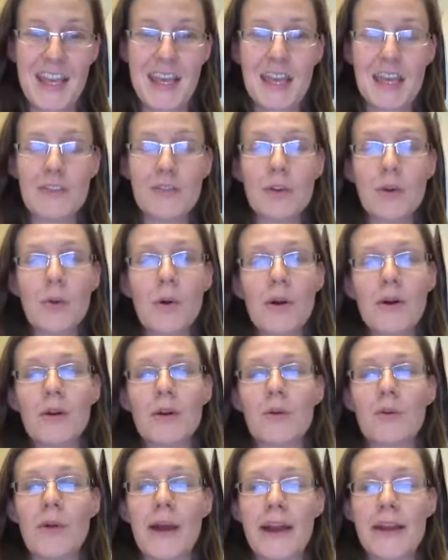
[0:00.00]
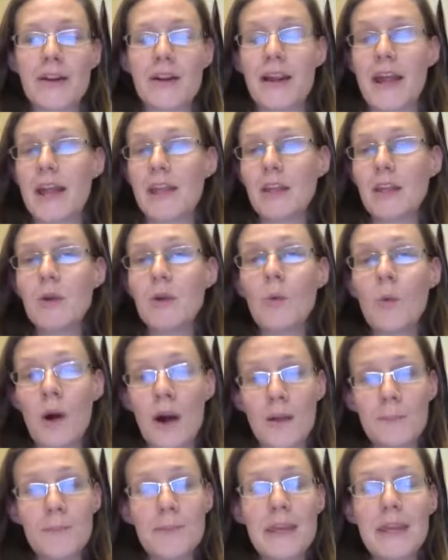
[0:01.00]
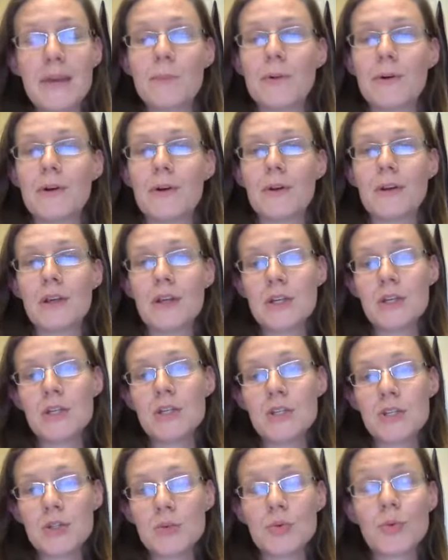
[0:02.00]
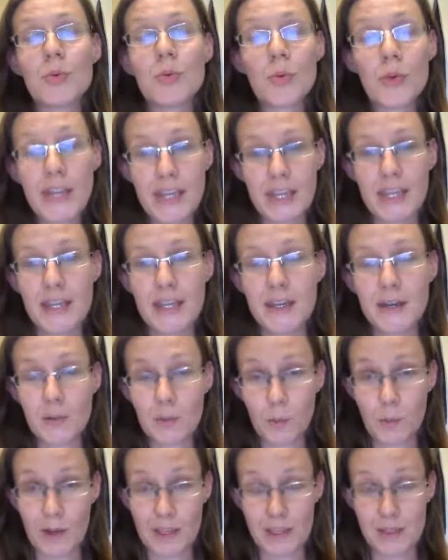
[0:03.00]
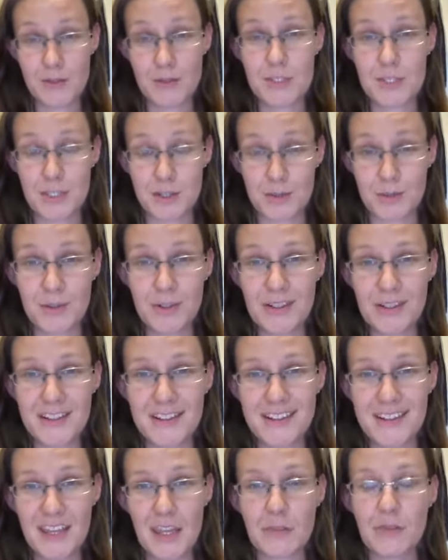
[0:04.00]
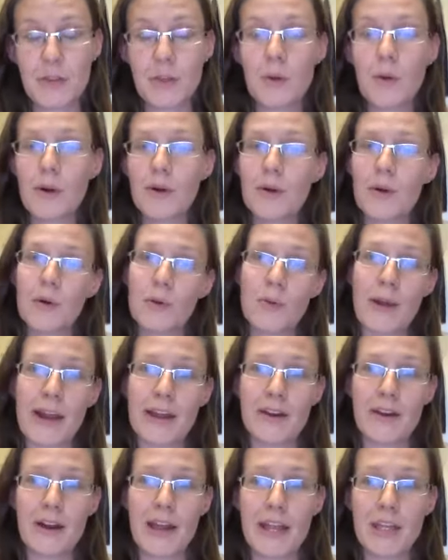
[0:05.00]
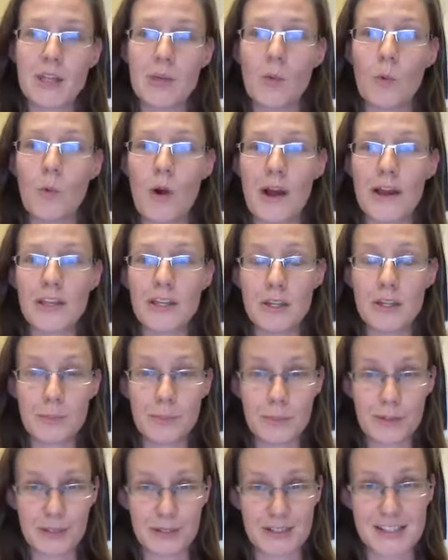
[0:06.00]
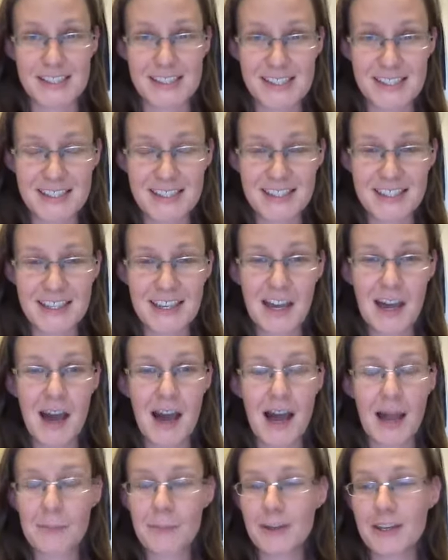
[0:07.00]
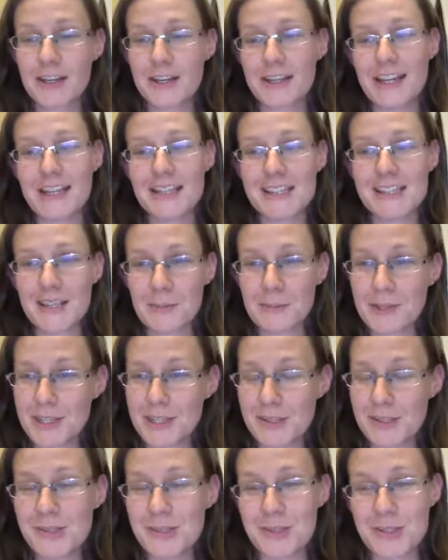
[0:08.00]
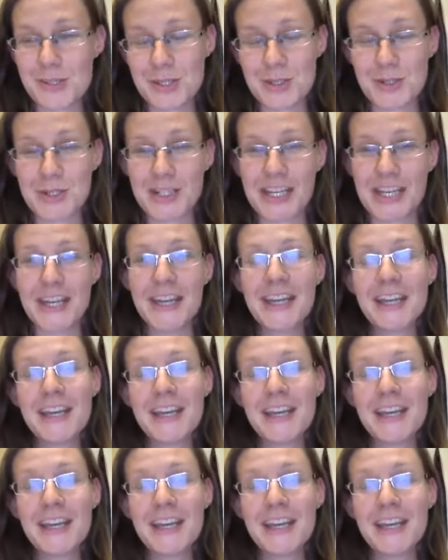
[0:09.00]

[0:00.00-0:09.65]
if you are a writer and you want people to read what you do, if you are a writer and you want your books, Nancy, I'm gonna use your story.